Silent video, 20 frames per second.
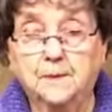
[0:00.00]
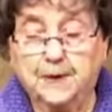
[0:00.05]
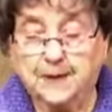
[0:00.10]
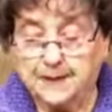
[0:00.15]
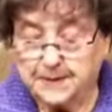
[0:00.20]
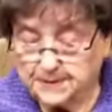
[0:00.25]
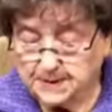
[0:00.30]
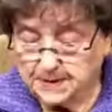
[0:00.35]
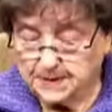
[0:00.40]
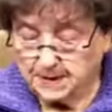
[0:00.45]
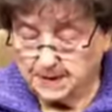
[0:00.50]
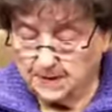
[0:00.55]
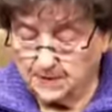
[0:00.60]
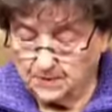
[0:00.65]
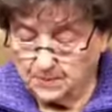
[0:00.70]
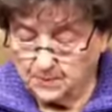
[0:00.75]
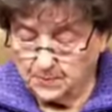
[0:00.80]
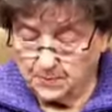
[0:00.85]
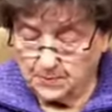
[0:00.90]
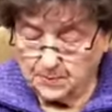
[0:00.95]
All right,
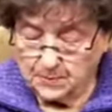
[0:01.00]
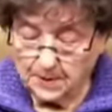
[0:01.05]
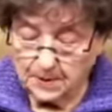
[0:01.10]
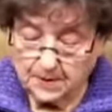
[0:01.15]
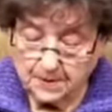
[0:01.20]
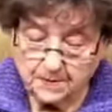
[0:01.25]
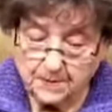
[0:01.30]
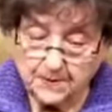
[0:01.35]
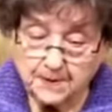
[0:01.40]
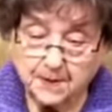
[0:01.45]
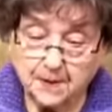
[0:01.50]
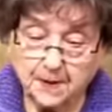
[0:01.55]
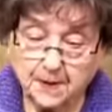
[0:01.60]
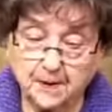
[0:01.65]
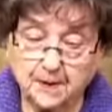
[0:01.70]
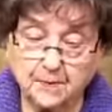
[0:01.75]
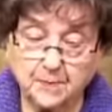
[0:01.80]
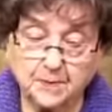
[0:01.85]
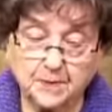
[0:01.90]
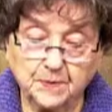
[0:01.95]
tonight we're
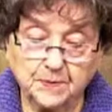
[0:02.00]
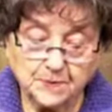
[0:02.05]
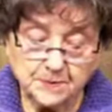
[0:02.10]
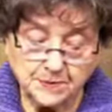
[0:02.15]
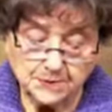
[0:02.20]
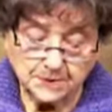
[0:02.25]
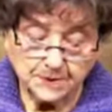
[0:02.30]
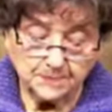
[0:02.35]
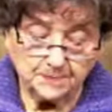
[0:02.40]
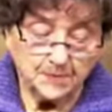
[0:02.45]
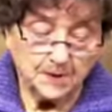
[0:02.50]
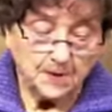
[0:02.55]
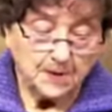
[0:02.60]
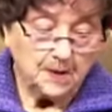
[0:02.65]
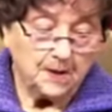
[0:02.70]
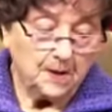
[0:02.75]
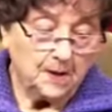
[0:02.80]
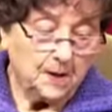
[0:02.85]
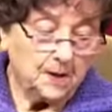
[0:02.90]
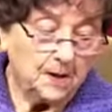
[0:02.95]
happy to have with us
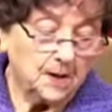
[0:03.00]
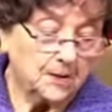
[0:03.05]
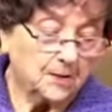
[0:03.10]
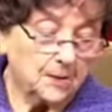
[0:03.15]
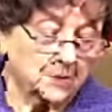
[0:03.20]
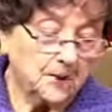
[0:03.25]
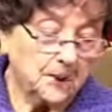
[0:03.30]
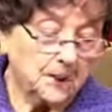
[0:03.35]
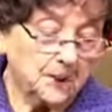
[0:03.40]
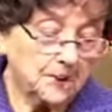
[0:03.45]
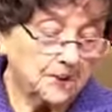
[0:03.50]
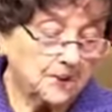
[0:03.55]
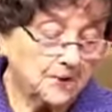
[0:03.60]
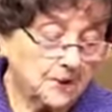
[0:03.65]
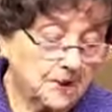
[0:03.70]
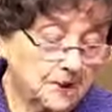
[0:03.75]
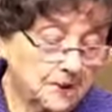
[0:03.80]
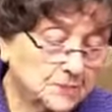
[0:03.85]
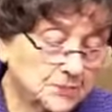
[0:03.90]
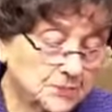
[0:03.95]
some
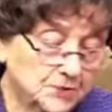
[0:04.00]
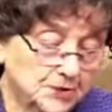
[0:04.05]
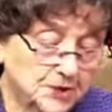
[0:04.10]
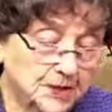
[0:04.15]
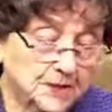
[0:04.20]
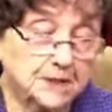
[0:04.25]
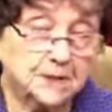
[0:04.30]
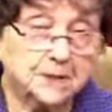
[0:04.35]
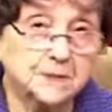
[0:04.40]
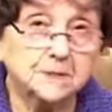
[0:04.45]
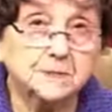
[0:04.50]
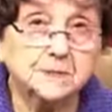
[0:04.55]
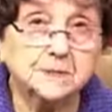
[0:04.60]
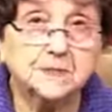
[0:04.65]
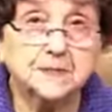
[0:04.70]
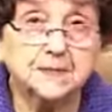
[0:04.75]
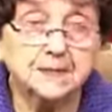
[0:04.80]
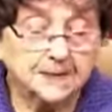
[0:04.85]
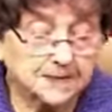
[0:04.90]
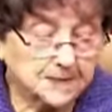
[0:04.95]
friends from
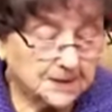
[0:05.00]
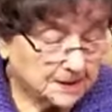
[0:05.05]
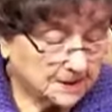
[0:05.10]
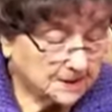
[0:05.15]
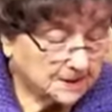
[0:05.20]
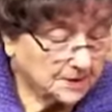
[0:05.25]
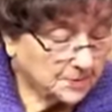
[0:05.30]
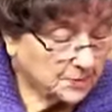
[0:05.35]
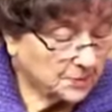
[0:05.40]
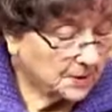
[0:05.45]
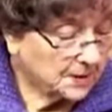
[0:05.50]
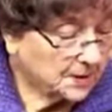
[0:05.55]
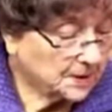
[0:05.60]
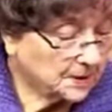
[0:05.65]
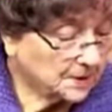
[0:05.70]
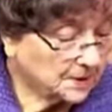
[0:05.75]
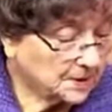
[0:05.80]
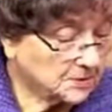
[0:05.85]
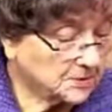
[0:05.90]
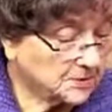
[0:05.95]
Jenkins, Kentucky.
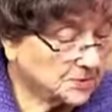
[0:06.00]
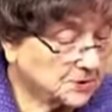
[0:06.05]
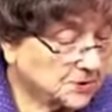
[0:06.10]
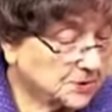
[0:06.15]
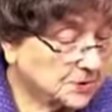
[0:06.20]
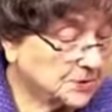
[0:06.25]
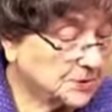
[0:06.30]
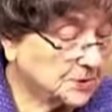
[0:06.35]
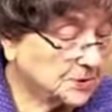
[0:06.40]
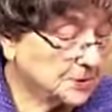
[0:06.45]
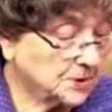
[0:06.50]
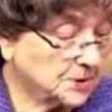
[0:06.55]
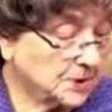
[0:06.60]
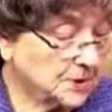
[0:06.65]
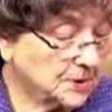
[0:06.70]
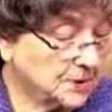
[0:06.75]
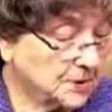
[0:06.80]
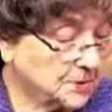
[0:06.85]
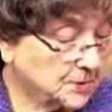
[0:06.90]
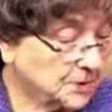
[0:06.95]
We had another church
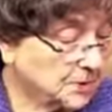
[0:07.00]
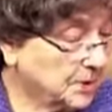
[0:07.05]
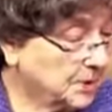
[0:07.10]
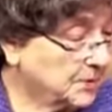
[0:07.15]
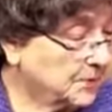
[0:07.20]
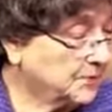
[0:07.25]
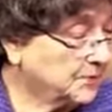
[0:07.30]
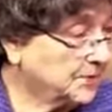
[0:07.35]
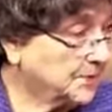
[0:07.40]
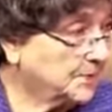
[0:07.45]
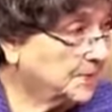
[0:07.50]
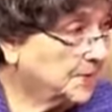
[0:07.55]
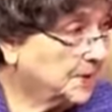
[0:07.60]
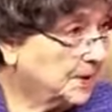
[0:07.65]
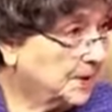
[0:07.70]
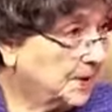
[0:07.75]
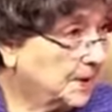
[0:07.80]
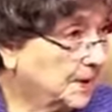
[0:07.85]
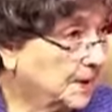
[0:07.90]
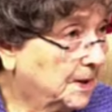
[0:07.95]
here not long ago
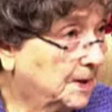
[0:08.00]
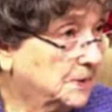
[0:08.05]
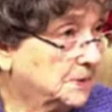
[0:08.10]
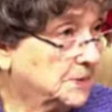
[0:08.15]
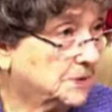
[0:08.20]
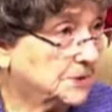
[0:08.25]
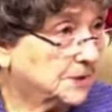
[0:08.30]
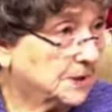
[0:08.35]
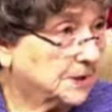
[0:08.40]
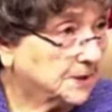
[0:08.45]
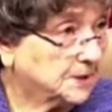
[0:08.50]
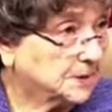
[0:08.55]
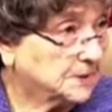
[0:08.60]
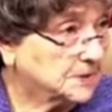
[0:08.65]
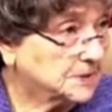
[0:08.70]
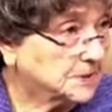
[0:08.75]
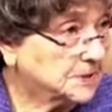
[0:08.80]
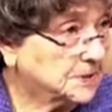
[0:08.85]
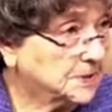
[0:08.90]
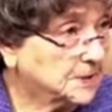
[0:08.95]
from
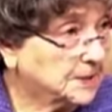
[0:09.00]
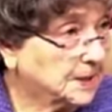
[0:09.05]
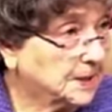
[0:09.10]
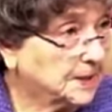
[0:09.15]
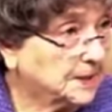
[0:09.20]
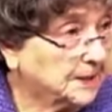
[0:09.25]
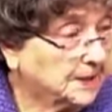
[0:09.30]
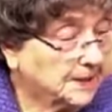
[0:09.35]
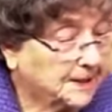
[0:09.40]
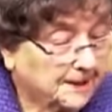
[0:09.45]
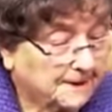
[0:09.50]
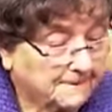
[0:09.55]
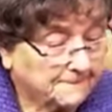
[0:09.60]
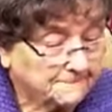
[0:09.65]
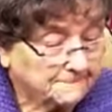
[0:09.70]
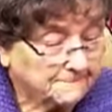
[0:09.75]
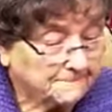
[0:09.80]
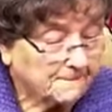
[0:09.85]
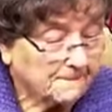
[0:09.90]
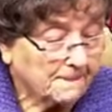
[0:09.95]
Jenkins.
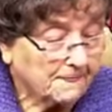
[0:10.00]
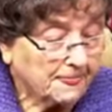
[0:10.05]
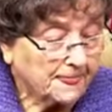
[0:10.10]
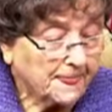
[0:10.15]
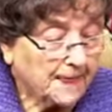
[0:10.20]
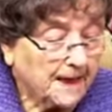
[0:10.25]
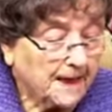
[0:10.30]
And